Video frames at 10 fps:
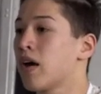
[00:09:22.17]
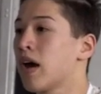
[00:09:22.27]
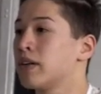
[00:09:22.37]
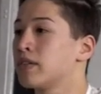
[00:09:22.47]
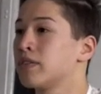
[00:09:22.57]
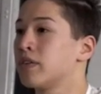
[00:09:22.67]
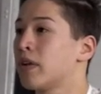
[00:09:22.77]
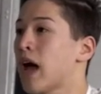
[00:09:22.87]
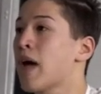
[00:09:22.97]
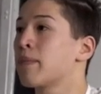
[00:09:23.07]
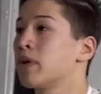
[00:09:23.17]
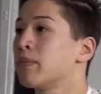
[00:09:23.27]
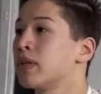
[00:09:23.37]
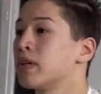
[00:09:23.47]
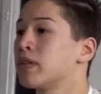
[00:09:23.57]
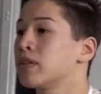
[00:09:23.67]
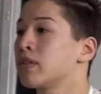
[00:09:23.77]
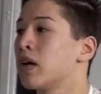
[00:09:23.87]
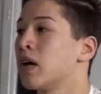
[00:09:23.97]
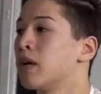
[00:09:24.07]
I just feel happier because
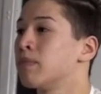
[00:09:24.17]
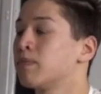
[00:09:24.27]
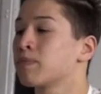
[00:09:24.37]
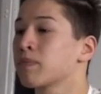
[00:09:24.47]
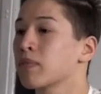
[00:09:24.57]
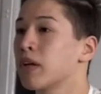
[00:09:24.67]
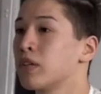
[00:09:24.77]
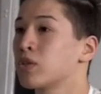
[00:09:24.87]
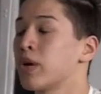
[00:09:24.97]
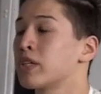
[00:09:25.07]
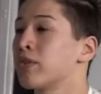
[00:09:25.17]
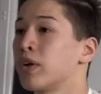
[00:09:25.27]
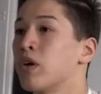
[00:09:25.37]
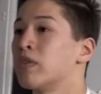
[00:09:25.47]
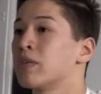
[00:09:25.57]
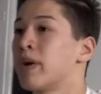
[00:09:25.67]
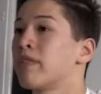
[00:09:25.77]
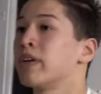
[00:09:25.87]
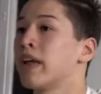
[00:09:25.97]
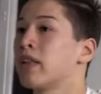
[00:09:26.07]
it's transferring over to my
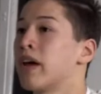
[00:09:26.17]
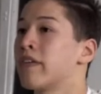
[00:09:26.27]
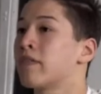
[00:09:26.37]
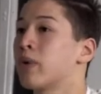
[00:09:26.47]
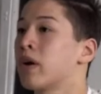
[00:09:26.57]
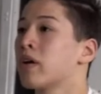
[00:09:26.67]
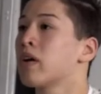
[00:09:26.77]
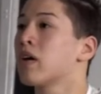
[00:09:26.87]
everyday life, where